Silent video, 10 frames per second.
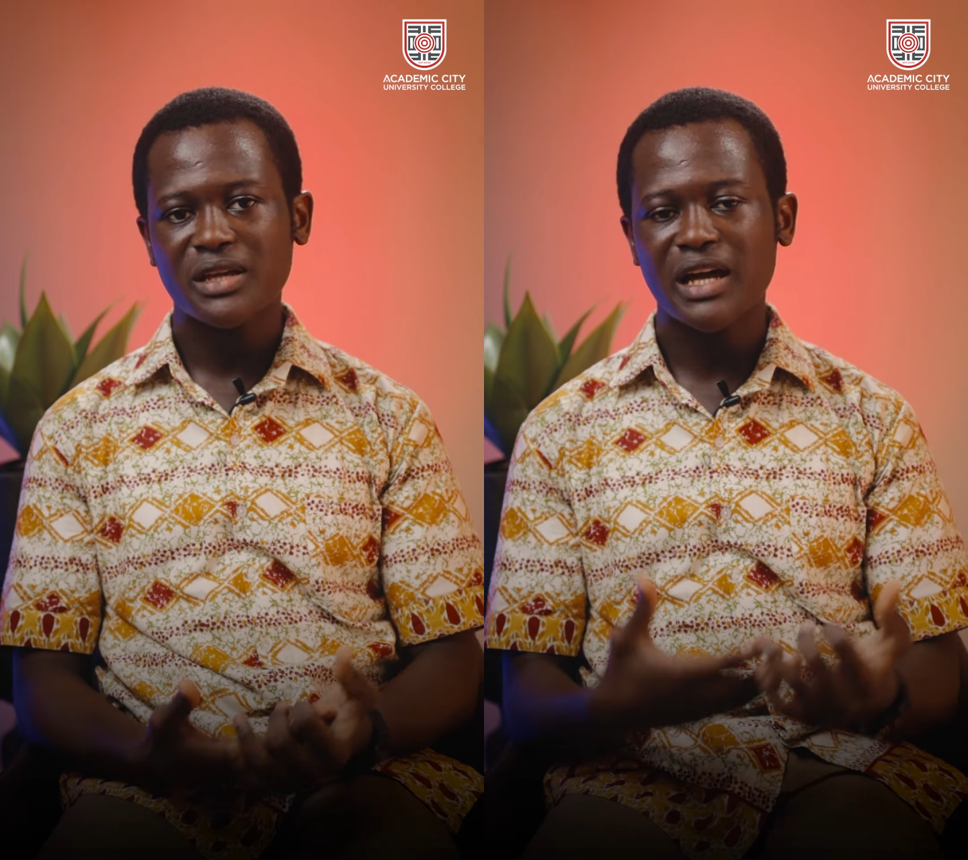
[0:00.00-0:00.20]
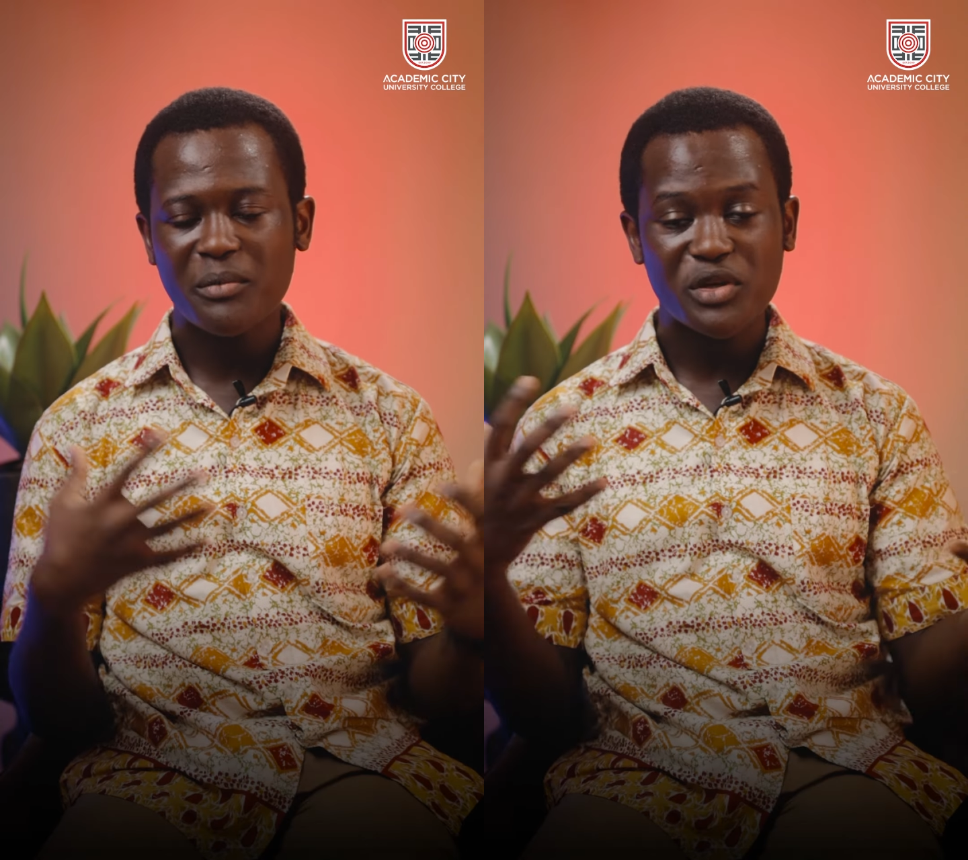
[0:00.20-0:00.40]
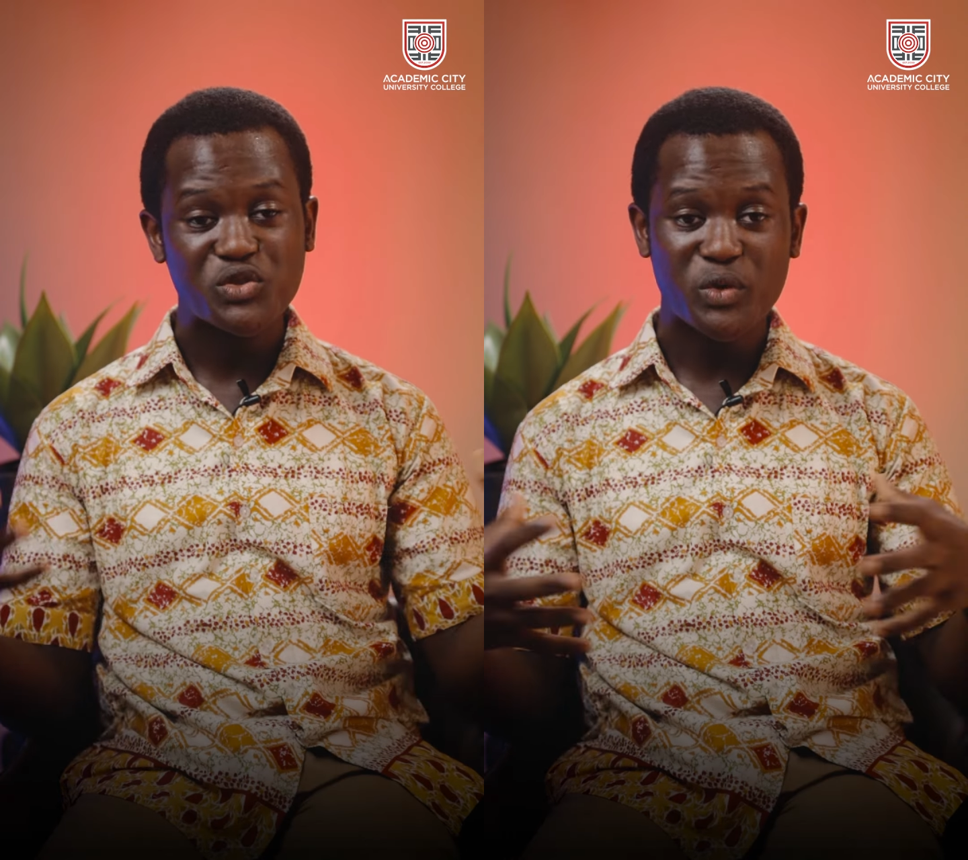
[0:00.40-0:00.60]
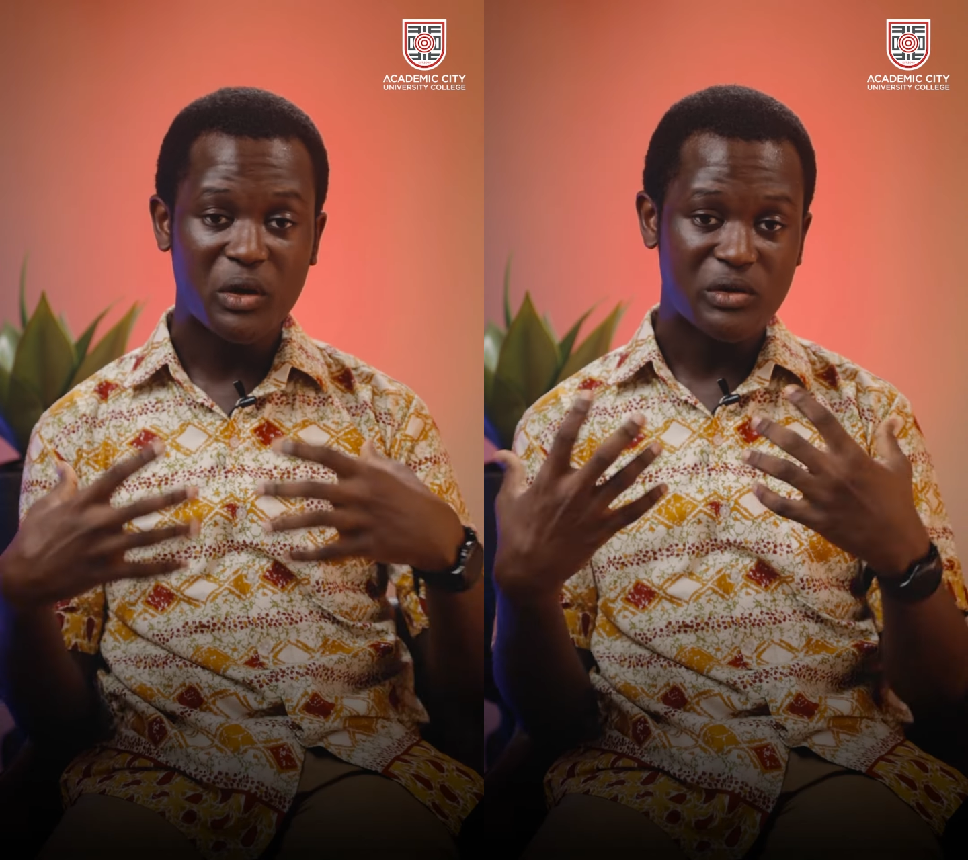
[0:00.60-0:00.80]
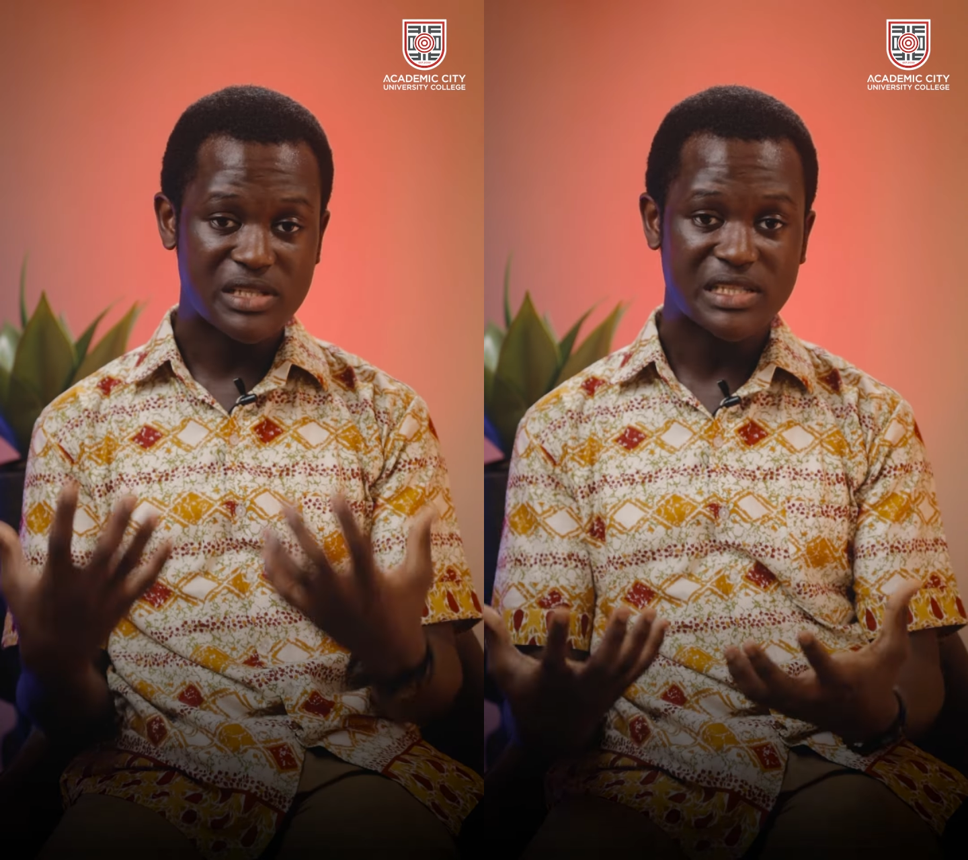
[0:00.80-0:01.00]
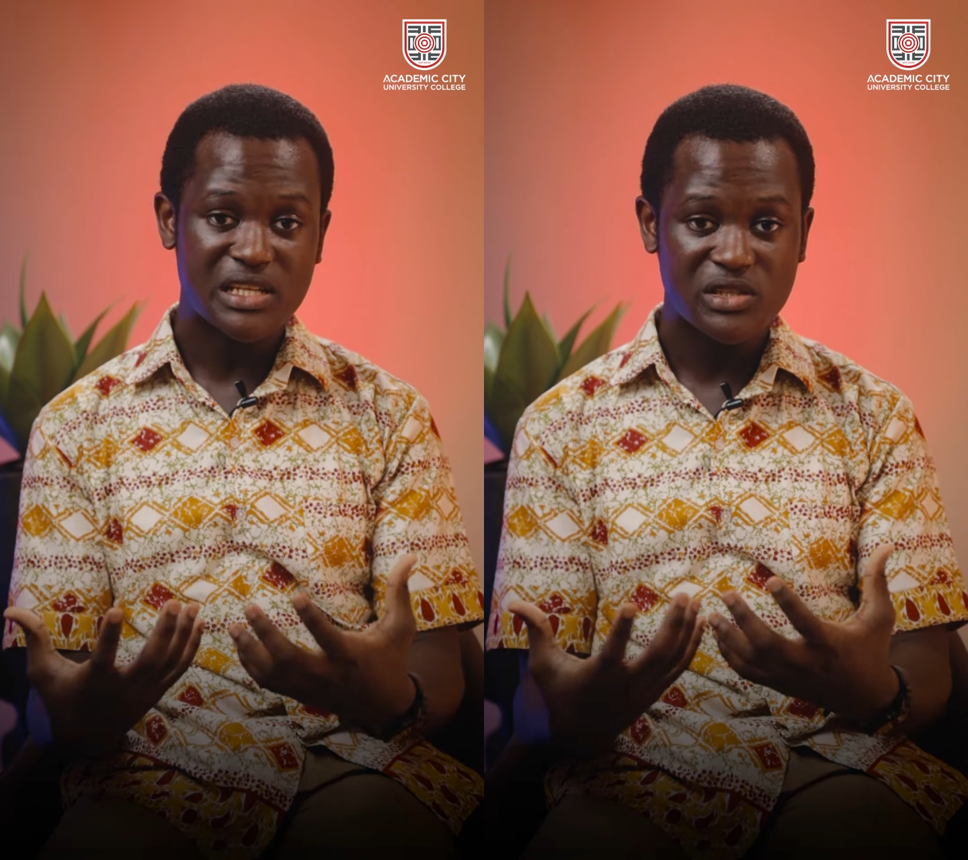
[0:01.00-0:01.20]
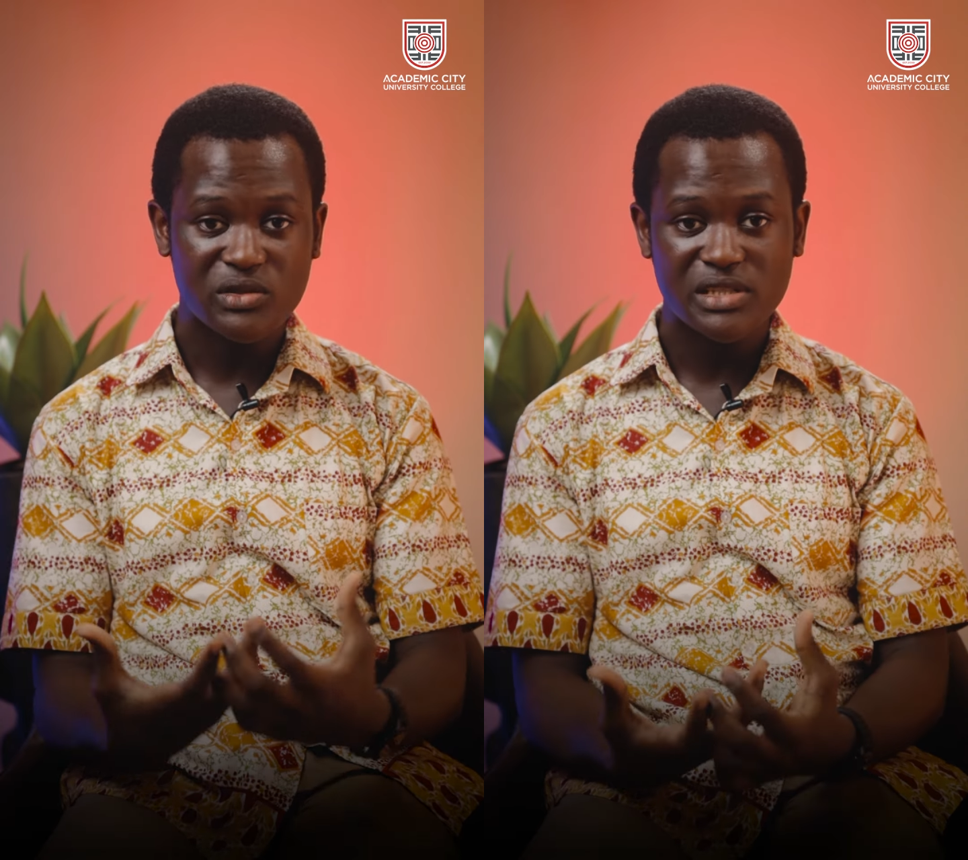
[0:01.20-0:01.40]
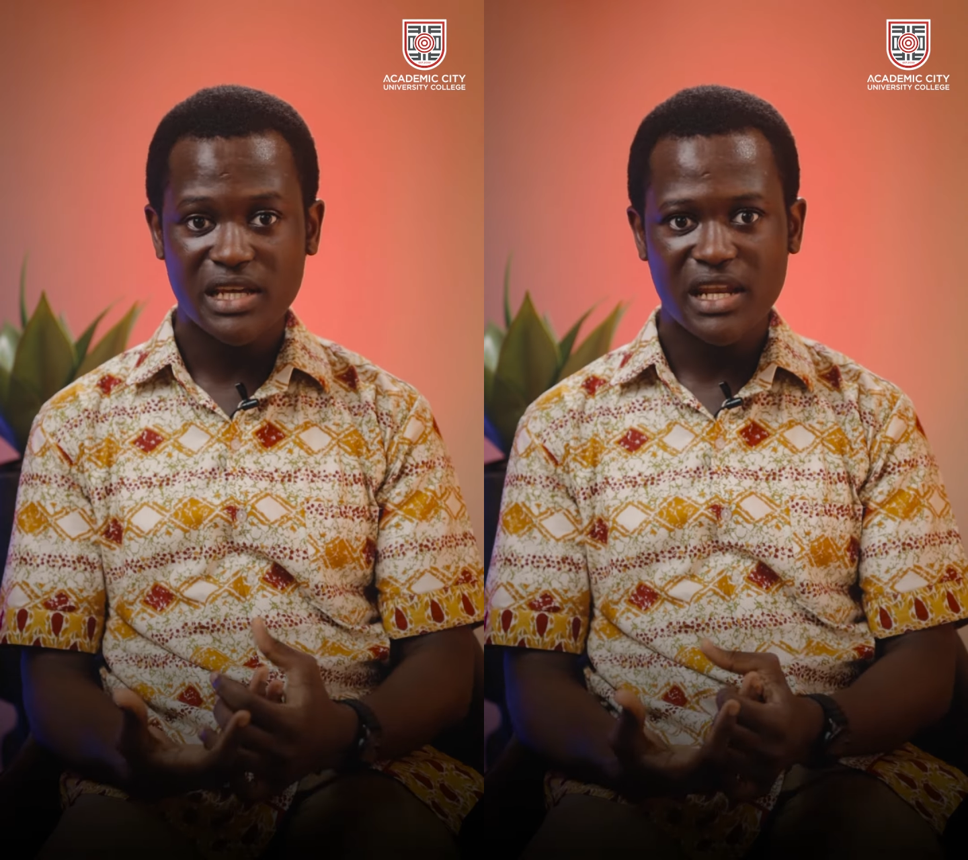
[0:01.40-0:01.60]
coming to a
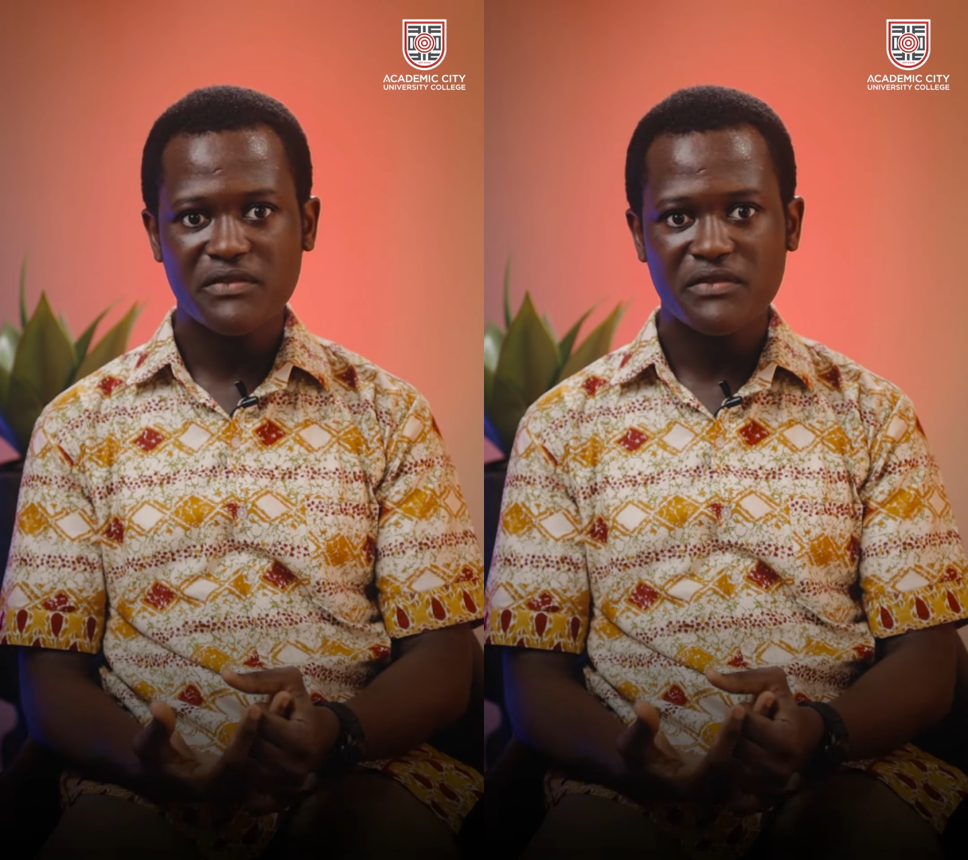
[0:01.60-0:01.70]
consensus and